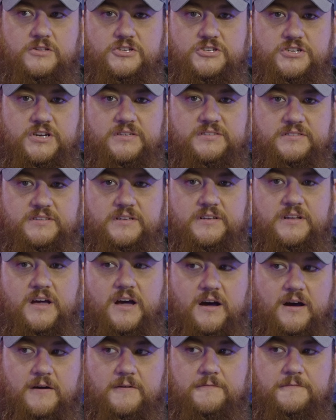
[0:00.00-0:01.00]
just
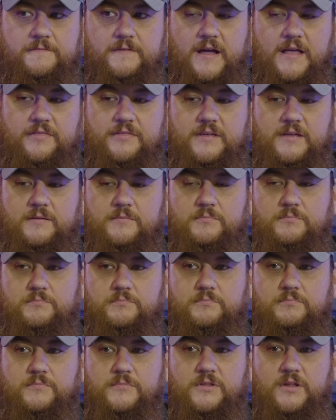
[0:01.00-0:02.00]
enough and then
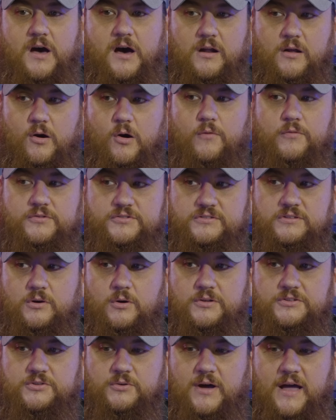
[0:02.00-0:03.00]
not
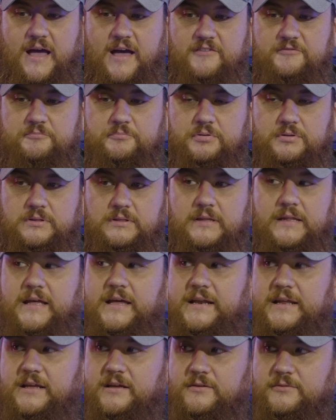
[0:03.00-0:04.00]
overslow it, so I have
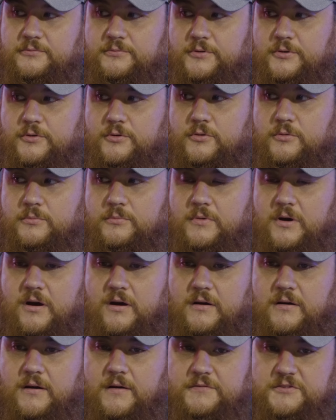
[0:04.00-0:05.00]
plenty of room
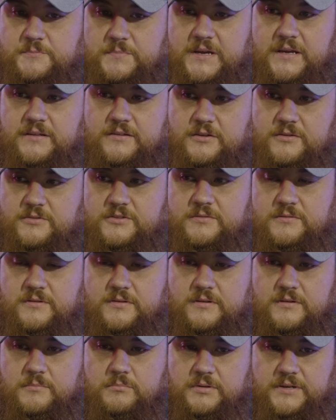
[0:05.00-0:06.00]
of speed
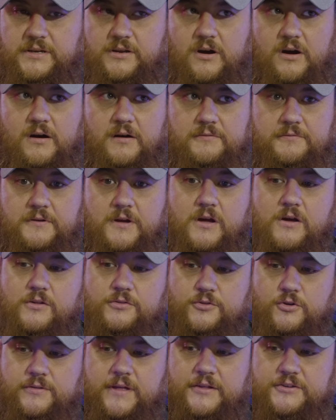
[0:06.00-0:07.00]
to bleed off
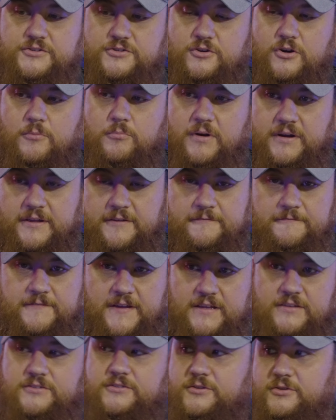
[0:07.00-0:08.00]
during that trail braking
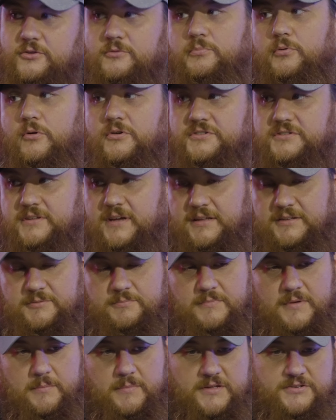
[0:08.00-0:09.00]
phase two portion that
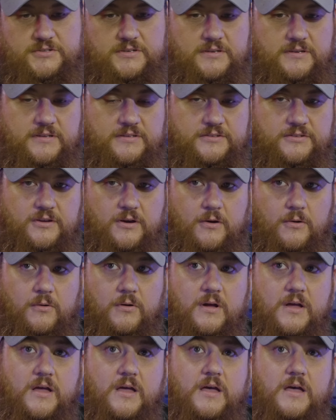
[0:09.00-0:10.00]
I mentioned. And so